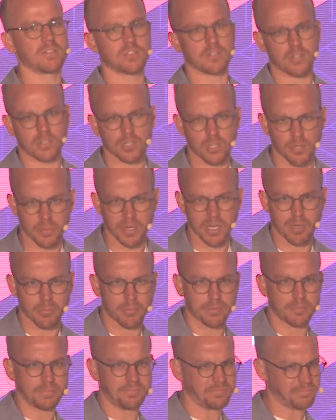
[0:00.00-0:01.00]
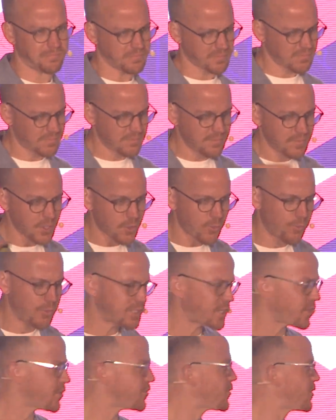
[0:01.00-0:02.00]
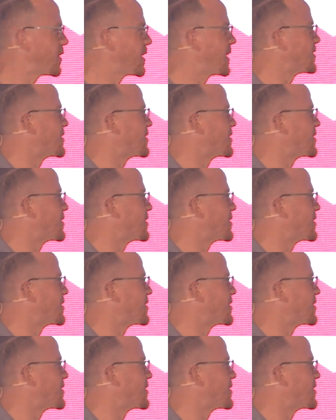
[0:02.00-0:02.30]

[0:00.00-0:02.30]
start coming up, which I also think is